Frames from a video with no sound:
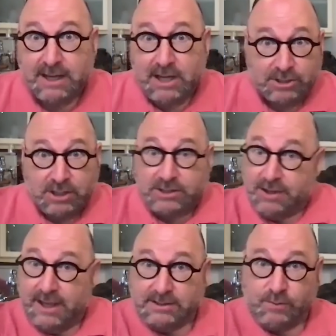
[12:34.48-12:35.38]
So
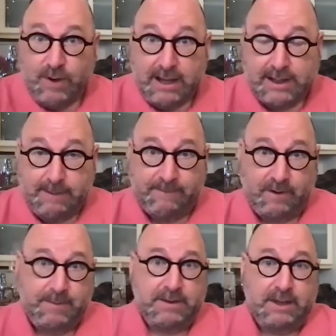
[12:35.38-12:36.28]
that's where I come
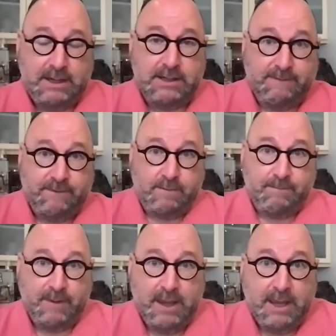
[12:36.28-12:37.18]
from
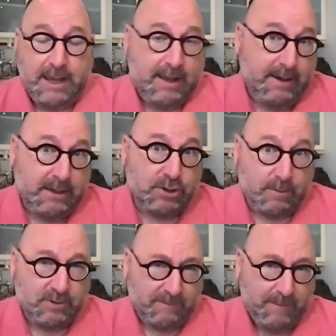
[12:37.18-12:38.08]
in
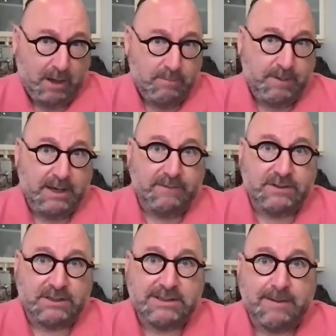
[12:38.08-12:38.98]
terms of my own belief
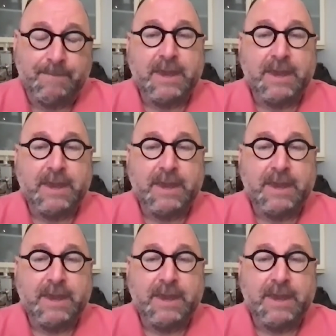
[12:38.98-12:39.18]
system.